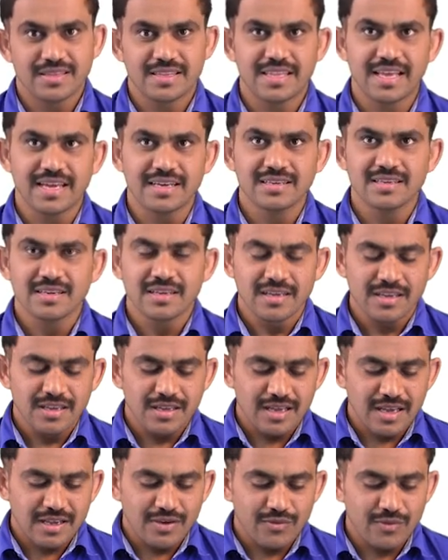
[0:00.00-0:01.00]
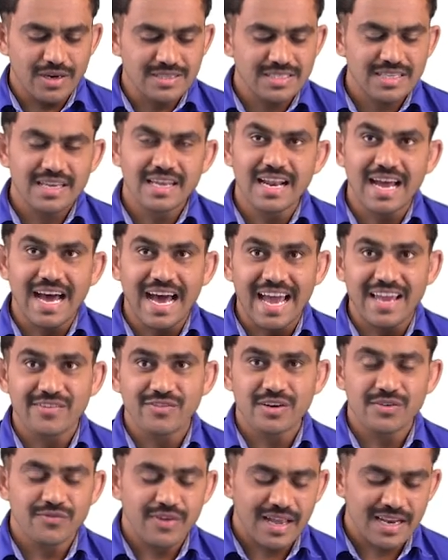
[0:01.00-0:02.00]
Then what is your
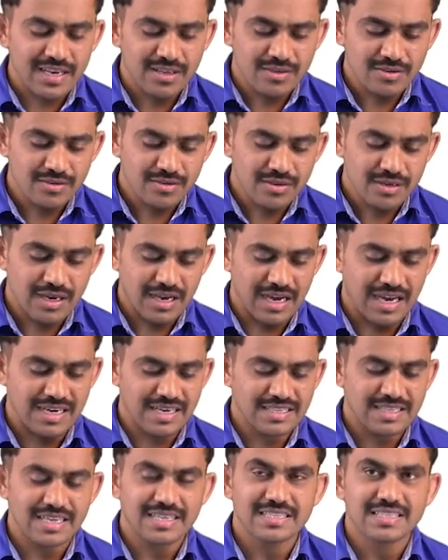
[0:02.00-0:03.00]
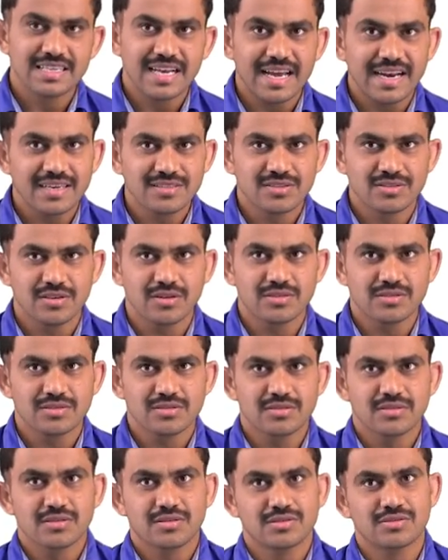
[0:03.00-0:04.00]
I1 value? Already that is current
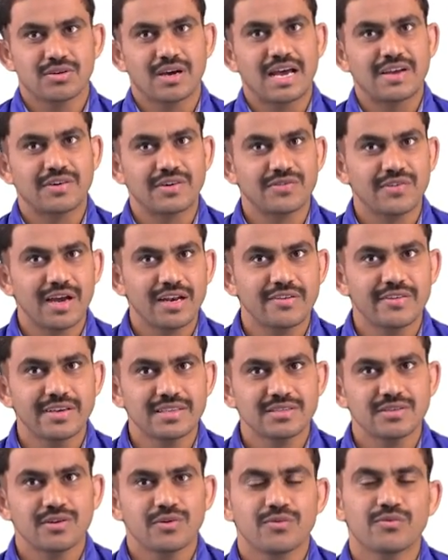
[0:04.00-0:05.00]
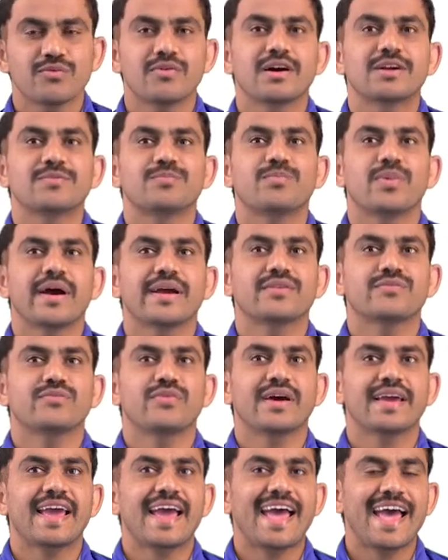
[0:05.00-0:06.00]
source. So I1 value is
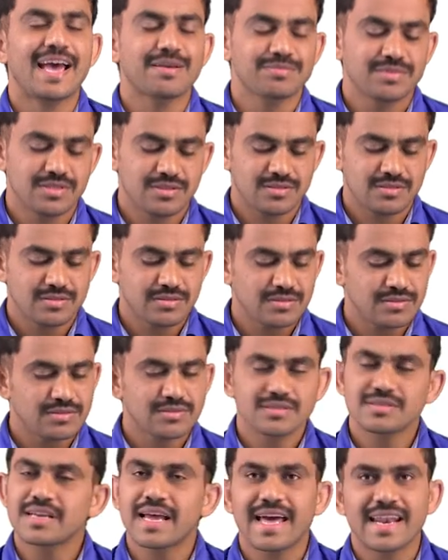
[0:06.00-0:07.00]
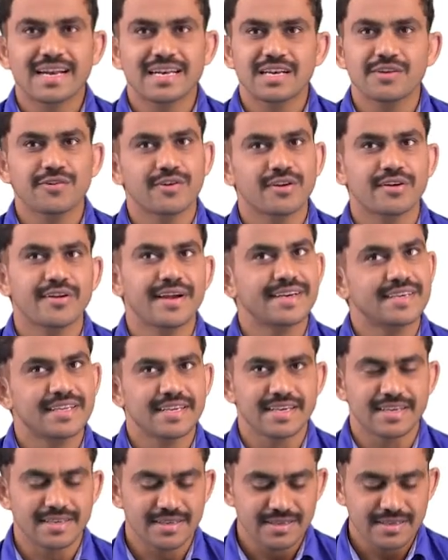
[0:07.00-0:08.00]
1.5 amps. Directly you can write
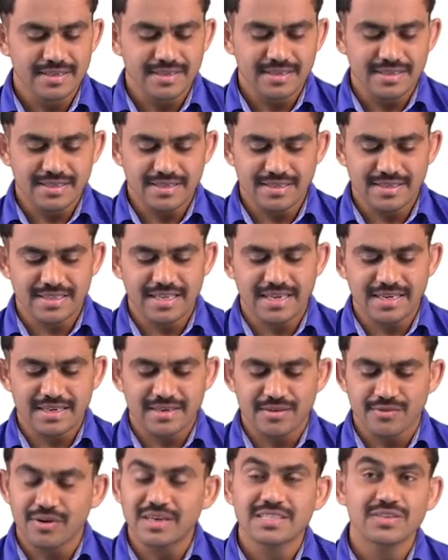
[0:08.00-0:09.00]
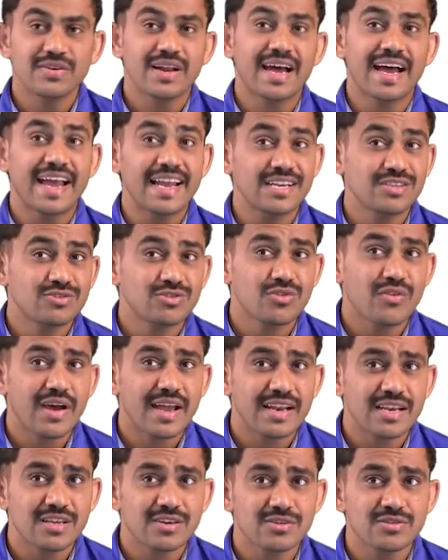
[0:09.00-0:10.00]
here. Then what is your I2
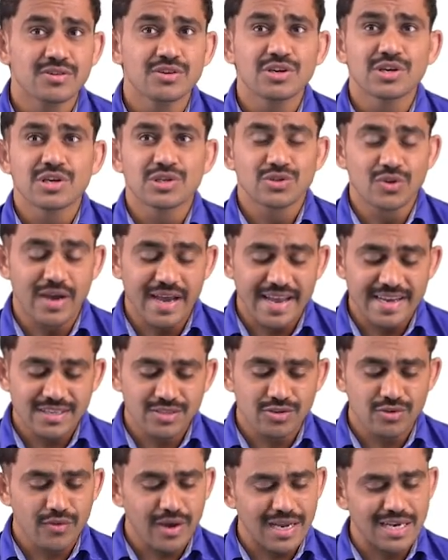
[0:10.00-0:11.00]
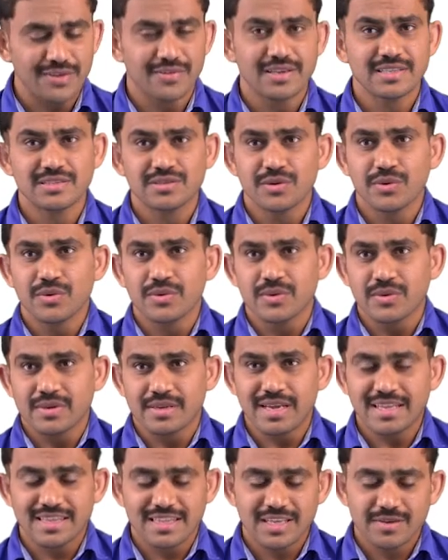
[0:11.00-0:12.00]
value? So I2 value is
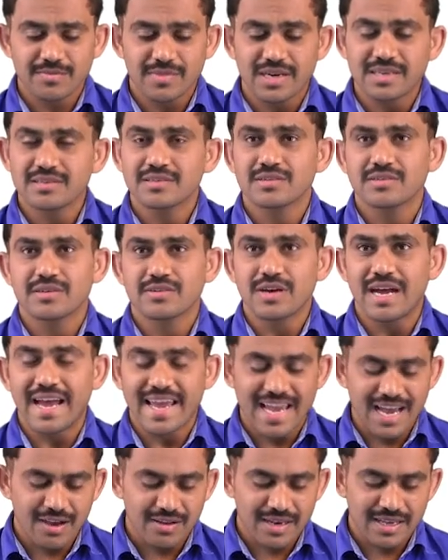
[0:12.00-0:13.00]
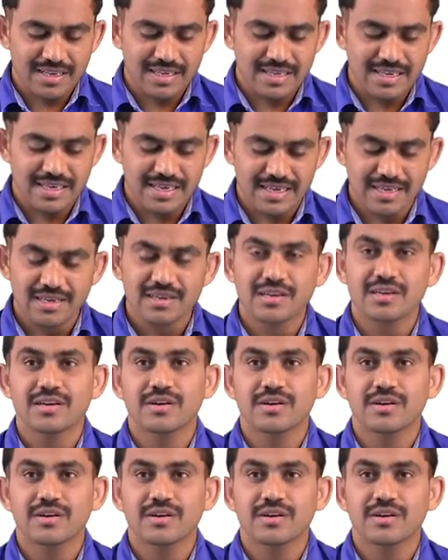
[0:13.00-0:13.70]
nothing but I have like here